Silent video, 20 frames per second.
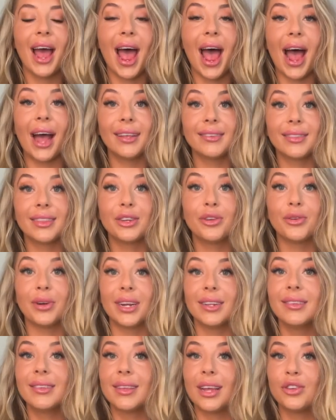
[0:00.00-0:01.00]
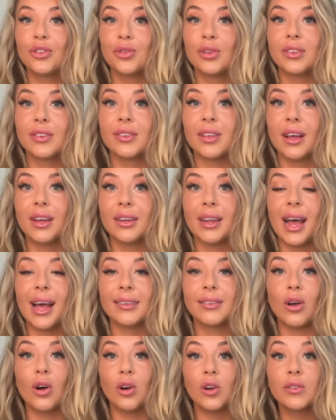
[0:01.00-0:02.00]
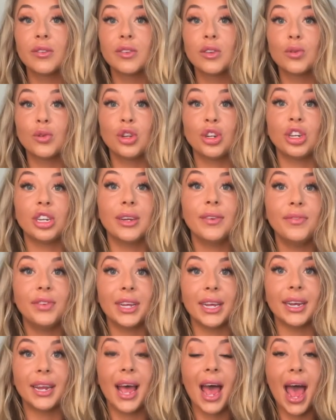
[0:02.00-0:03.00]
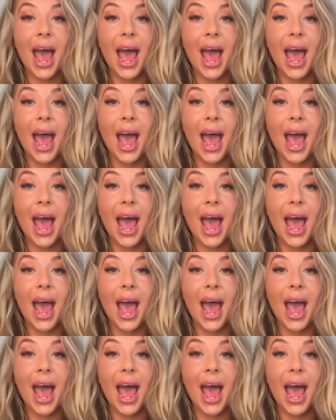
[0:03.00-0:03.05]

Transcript: as the grand central sun has also shifted